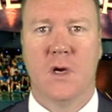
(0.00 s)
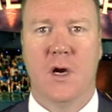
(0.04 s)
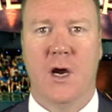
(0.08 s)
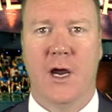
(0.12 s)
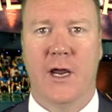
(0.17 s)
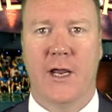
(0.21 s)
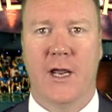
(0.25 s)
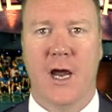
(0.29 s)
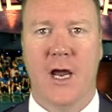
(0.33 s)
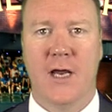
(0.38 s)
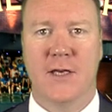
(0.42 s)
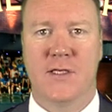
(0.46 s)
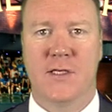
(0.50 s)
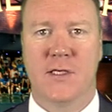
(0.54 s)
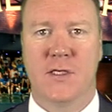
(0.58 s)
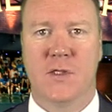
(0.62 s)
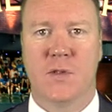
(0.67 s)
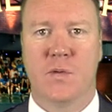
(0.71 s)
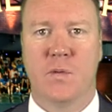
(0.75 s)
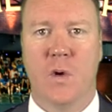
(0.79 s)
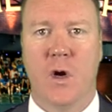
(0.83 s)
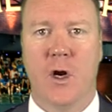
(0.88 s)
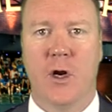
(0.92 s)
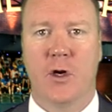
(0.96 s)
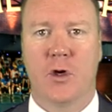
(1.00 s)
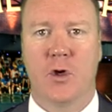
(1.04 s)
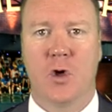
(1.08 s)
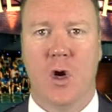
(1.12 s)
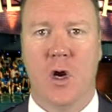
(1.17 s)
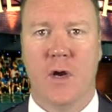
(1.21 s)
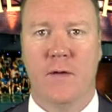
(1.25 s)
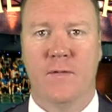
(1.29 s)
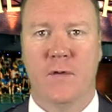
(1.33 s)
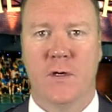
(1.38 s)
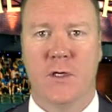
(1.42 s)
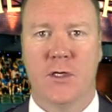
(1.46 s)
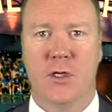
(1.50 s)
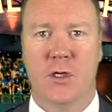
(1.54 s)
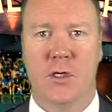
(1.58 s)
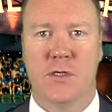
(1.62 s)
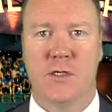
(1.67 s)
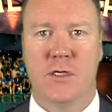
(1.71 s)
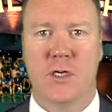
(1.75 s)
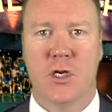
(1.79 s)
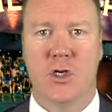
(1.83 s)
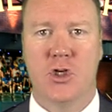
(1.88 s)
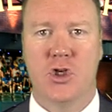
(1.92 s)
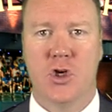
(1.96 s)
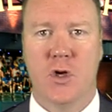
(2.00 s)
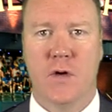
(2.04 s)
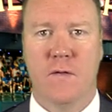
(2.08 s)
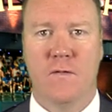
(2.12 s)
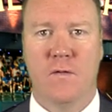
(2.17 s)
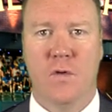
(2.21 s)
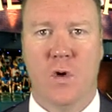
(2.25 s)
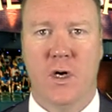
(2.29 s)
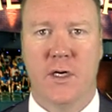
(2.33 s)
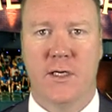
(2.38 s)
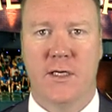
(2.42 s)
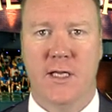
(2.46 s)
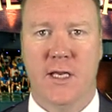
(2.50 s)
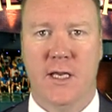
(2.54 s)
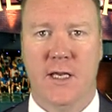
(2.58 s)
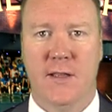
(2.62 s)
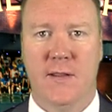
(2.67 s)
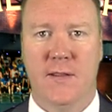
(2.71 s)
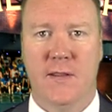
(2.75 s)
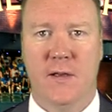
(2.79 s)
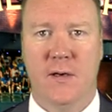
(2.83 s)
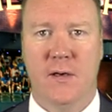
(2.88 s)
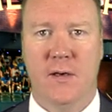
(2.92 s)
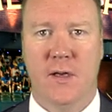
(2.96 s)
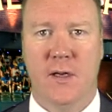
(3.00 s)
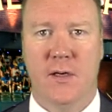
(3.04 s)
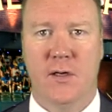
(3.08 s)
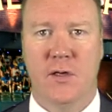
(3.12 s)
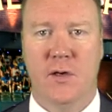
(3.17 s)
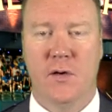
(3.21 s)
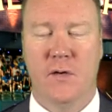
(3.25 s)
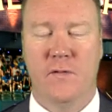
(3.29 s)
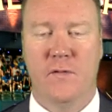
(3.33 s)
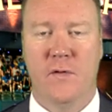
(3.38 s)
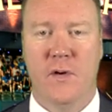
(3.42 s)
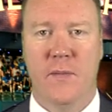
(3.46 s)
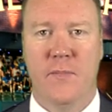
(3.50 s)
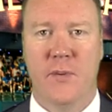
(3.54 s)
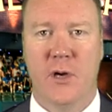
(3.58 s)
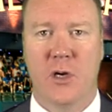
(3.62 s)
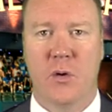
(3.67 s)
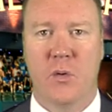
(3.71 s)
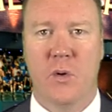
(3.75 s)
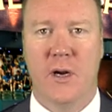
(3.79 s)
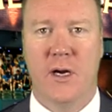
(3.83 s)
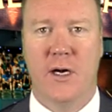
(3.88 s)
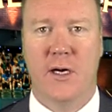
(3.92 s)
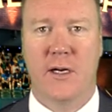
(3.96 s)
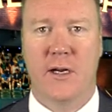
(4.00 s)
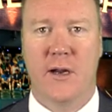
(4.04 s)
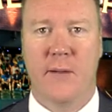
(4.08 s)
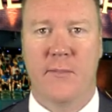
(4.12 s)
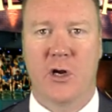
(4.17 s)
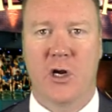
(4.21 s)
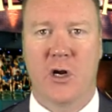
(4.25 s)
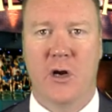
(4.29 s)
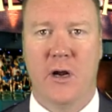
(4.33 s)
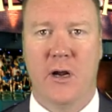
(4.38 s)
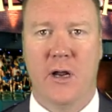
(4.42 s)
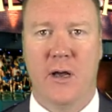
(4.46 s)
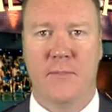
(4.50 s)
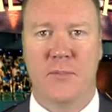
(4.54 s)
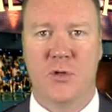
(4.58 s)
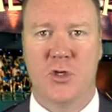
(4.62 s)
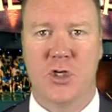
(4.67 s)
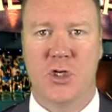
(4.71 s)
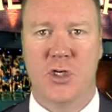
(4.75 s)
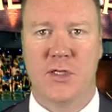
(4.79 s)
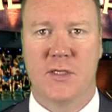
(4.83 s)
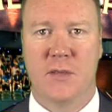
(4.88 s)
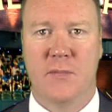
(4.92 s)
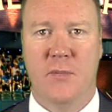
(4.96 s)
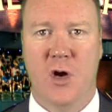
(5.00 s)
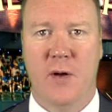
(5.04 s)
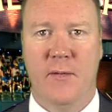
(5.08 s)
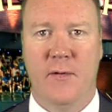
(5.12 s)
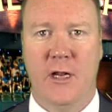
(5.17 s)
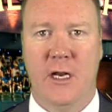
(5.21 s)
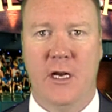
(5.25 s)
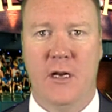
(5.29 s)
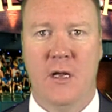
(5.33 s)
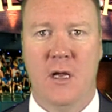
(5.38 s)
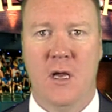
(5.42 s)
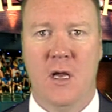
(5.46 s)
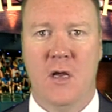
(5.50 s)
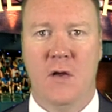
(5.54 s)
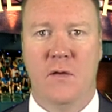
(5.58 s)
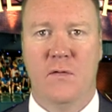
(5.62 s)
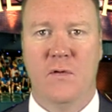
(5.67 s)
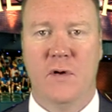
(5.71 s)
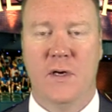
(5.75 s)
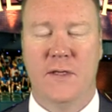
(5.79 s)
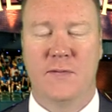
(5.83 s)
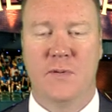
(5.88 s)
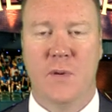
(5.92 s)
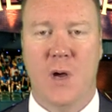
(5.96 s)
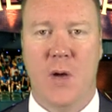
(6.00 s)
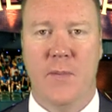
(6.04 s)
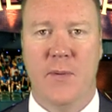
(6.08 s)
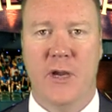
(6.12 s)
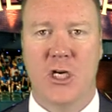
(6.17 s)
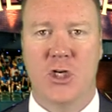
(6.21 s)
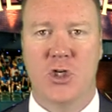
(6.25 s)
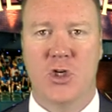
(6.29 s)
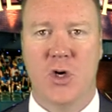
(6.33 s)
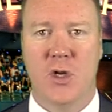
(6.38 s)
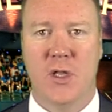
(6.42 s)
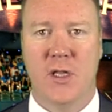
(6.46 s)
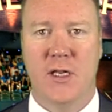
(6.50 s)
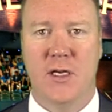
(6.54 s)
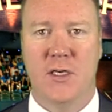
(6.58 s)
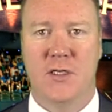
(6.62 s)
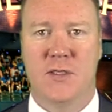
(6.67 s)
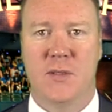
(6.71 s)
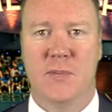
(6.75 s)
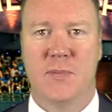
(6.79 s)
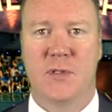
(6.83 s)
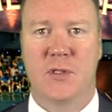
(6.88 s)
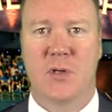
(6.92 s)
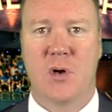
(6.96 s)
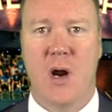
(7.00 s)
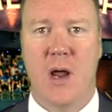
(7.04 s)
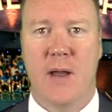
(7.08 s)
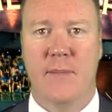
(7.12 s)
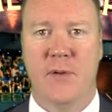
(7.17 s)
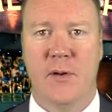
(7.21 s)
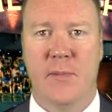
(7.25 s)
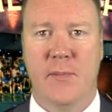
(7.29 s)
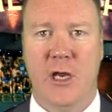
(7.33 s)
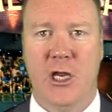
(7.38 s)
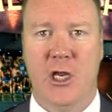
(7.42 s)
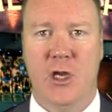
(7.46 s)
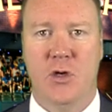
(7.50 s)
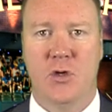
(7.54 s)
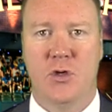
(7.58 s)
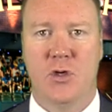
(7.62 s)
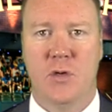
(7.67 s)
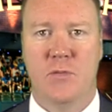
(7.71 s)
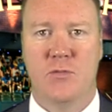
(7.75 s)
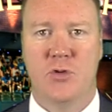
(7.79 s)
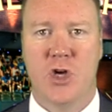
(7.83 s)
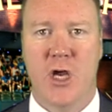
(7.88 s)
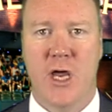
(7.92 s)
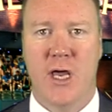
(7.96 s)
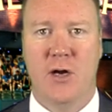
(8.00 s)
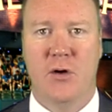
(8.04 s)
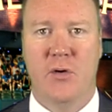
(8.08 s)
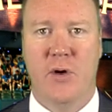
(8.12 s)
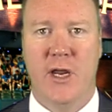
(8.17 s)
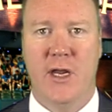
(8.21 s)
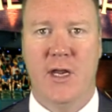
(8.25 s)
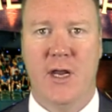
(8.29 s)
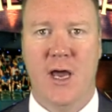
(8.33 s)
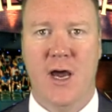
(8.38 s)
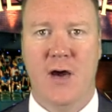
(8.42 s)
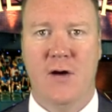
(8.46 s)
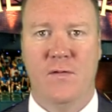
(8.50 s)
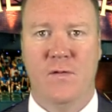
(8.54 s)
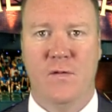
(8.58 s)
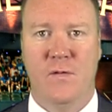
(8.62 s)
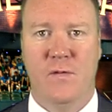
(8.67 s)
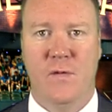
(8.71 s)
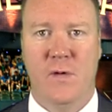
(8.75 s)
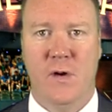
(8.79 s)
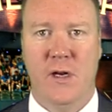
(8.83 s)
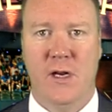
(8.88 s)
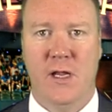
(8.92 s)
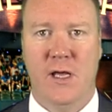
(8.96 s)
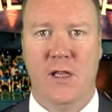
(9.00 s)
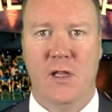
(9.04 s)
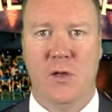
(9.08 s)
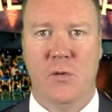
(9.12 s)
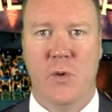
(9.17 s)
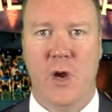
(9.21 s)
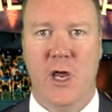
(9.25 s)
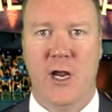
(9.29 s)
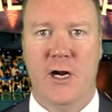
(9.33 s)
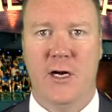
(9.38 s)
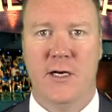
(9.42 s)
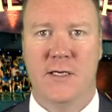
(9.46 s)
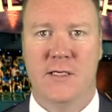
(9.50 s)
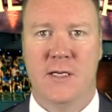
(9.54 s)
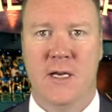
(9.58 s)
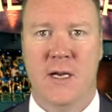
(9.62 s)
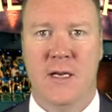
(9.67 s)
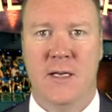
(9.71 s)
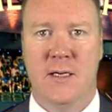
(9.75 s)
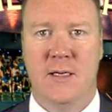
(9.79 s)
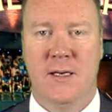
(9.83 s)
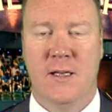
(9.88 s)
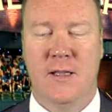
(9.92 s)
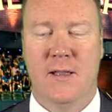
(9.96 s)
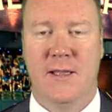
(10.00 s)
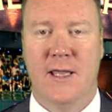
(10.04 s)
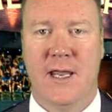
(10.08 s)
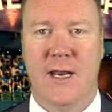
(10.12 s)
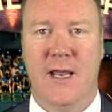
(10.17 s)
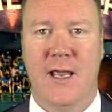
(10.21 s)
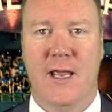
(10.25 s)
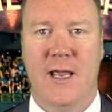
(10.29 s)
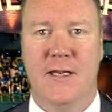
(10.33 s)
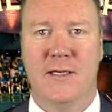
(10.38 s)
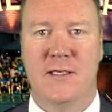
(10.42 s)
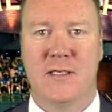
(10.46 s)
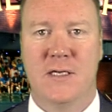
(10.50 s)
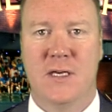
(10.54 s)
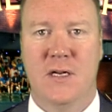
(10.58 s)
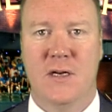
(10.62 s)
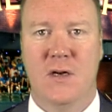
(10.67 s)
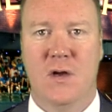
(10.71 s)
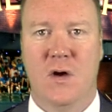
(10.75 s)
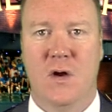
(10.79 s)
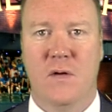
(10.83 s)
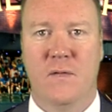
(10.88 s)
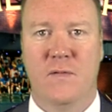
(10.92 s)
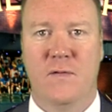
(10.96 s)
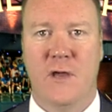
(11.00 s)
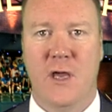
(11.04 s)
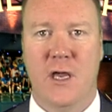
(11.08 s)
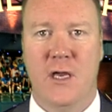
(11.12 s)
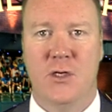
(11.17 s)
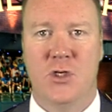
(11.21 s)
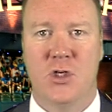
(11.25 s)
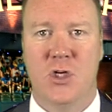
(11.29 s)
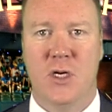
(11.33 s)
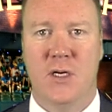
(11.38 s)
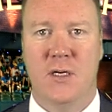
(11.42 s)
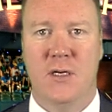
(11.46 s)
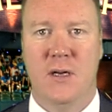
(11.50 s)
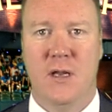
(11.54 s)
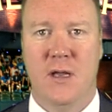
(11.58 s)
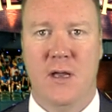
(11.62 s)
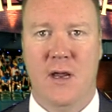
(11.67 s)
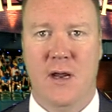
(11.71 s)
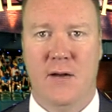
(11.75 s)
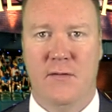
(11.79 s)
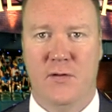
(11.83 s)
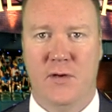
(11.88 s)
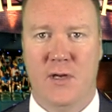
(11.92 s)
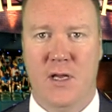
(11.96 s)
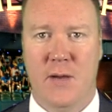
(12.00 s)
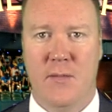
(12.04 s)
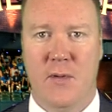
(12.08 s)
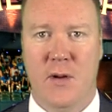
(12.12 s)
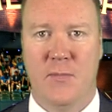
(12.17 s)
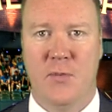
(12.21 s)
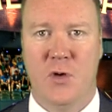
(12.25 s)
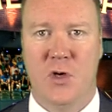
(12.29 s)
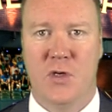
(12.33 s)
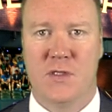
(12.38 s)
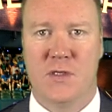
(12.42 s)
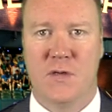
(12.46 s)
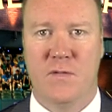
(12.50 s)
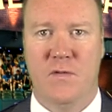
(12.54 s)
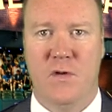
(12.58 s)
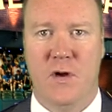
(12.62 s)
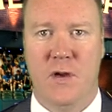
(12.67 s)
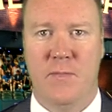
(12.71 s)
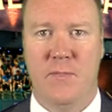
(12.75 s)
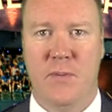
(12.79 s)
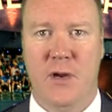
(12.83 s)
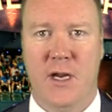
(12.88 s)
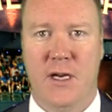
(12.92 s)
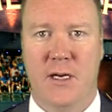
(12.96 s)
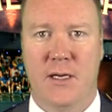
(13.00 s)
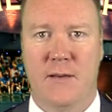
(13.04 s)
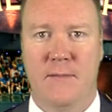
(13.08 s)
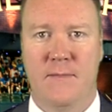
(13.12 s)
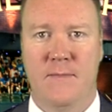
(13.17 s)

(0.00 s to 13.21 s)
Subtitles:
Hi guys, this is Vernon and Croy for Tuesday, June 14th. I'll get to your free pick winner coming right up in just a moment. First of all, make sure that you subscribe to my YouTube channel right now for free daily winners. You'll get an instant notification every time I post a free pick.